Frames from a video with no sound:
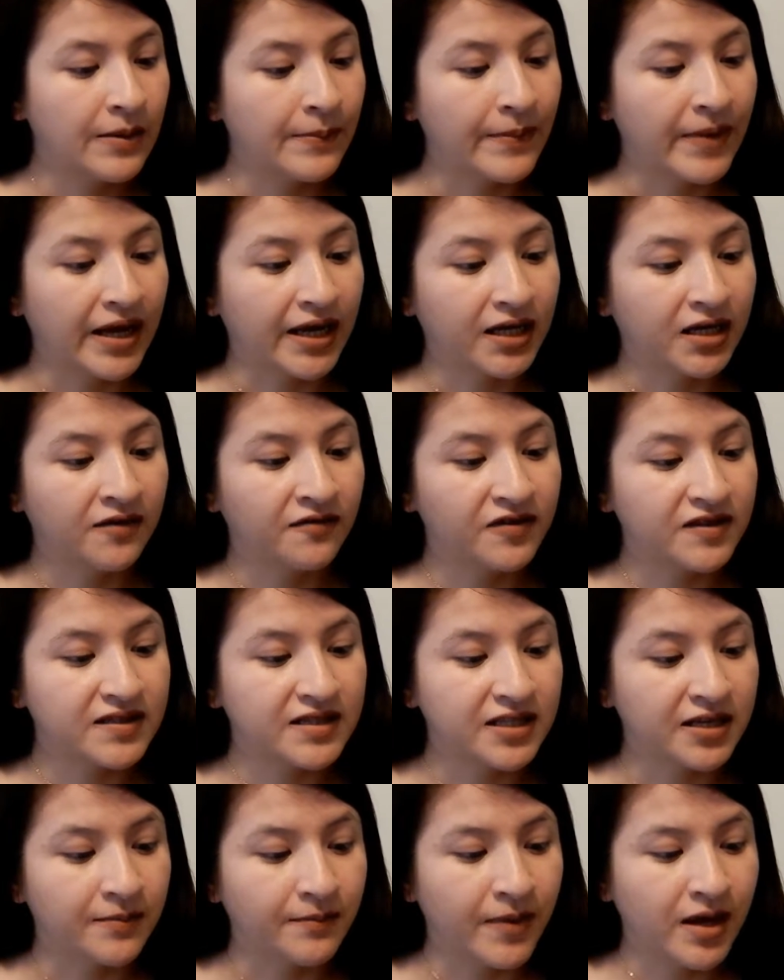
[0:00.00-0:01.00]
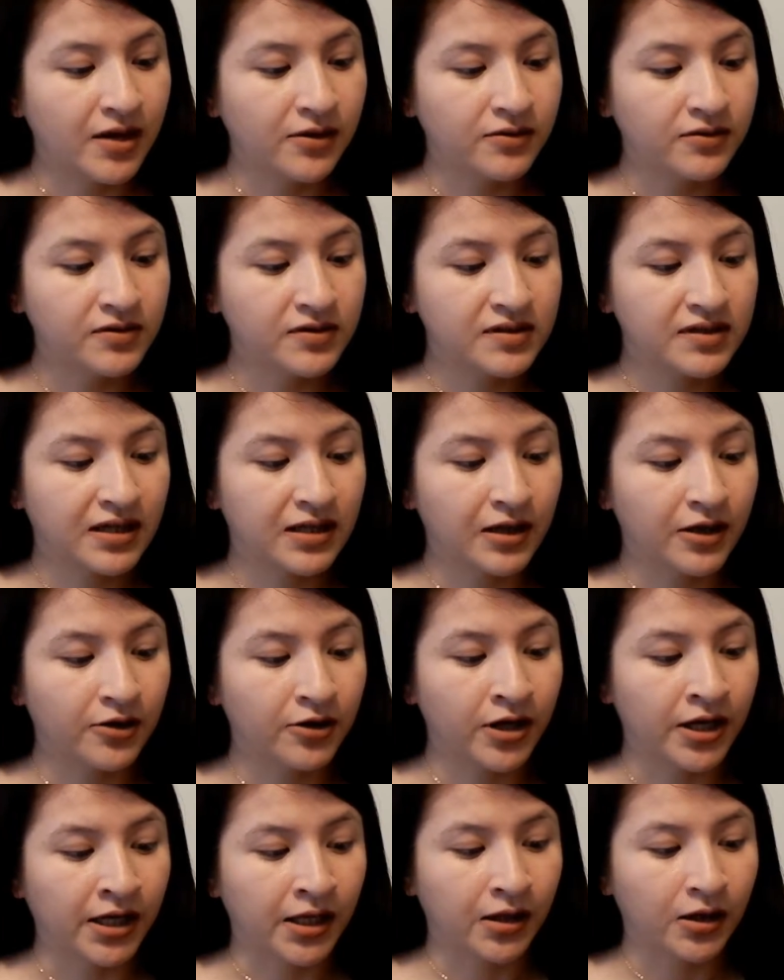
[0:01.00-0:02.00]
Magnificent Metals
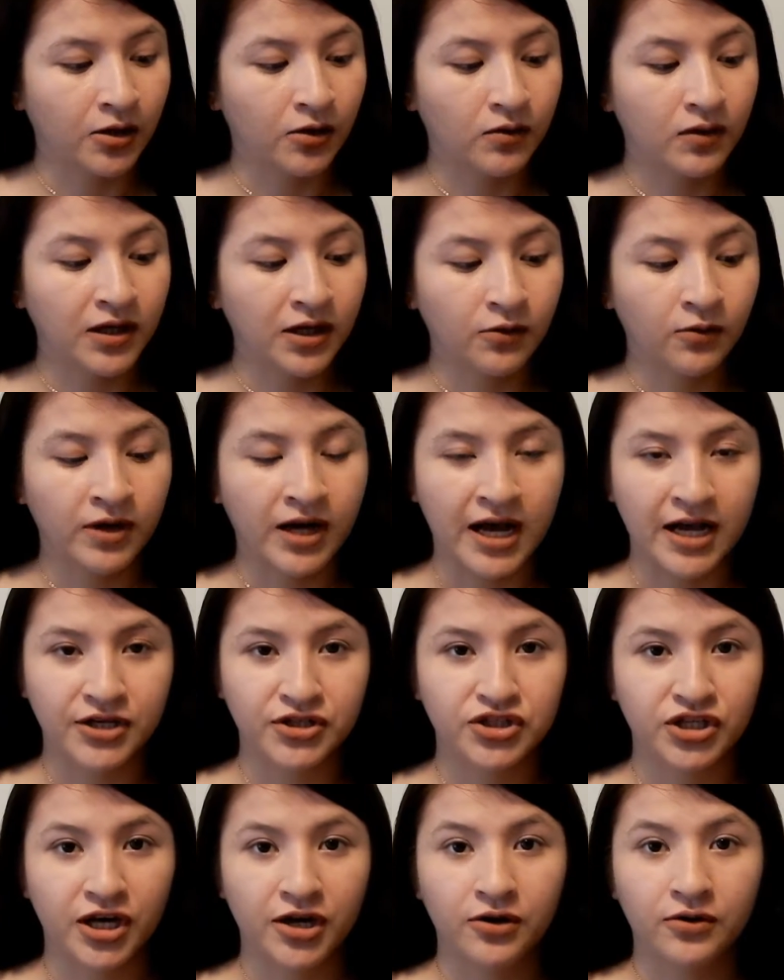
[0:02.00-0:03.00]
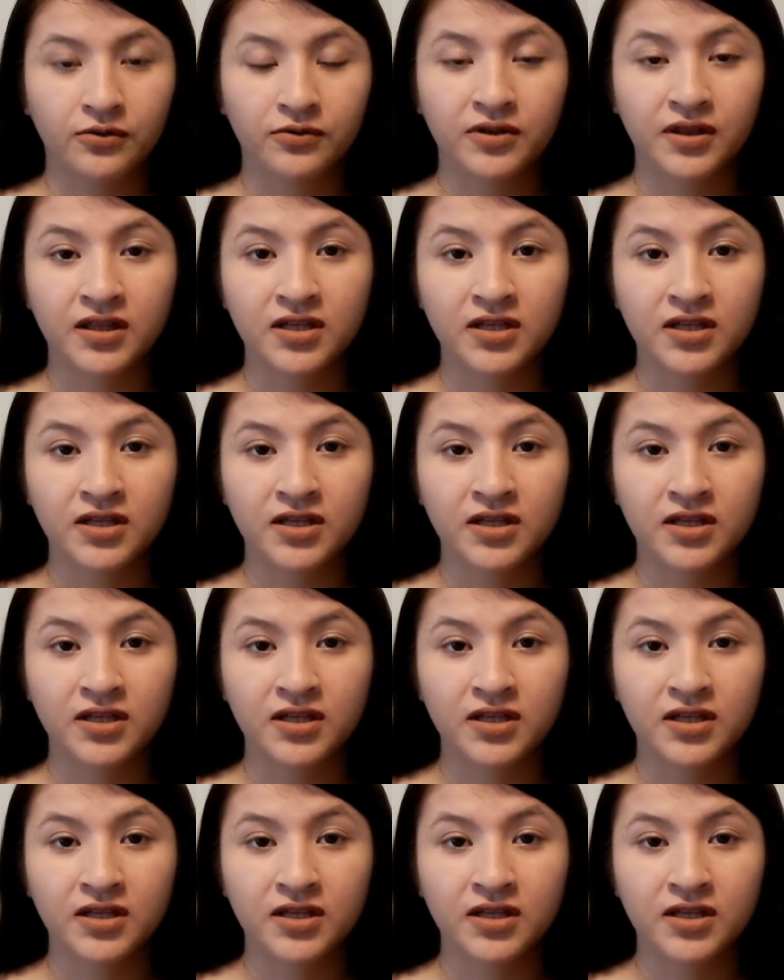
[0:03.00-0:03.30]
Glitter and Glow liquid eyeshadow.